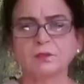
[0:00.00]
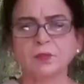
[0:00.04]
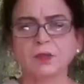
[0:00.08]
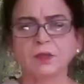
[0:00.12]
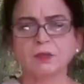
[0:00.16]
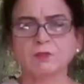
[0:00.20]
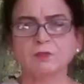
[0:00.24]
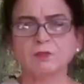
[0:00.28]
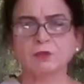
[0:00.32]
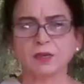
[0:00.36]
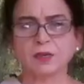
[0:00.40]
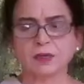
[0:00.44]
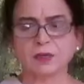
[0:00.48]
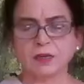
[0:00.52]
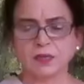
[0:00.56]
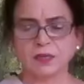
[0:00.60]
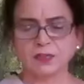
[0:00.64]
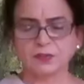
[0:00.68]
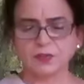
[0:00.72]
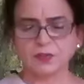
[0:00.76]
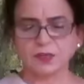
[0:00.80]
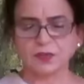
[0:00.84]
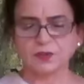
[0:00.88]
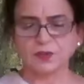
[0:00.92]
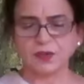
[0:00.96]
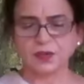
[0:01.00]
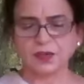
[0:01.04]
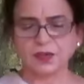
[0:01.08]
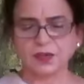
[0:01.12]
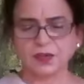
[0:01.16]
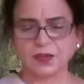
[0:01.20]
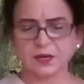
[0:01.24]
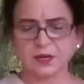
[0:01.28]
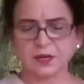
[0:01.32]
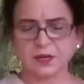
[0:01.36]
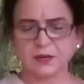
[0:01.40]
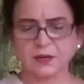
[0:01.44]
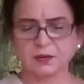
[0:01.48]
We are
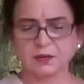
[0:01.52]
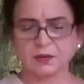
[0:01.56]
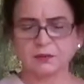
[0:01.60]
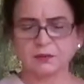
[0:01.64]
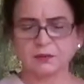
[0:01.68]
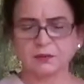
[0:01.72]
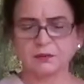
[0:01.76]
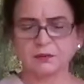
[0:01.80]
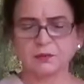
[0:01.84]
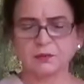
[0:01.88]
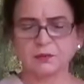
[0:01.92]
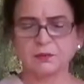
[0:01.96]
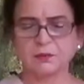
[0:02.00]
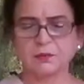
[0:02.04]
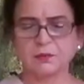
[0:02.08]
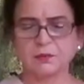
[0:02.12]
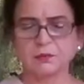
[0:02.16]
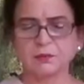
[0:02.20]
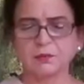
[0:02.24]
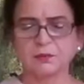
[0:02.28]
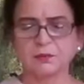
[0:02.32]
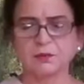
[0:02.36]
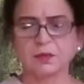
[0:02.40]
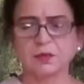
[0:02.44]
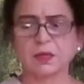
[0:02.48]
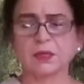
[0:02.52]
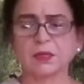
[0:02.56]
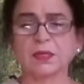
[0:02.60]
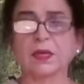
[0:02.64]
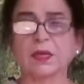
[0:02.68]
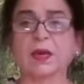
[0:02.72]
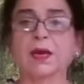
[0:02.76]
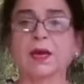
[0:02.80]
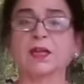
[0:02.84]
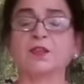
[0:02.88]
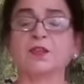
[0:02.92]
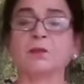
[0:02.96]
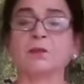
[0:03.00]
concentrating on the
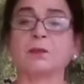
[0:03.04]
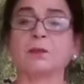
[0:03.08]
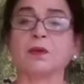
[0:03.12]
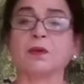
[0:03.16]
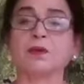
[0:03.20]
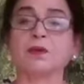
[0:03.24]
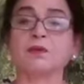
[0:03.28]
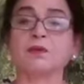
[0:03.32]
Atma.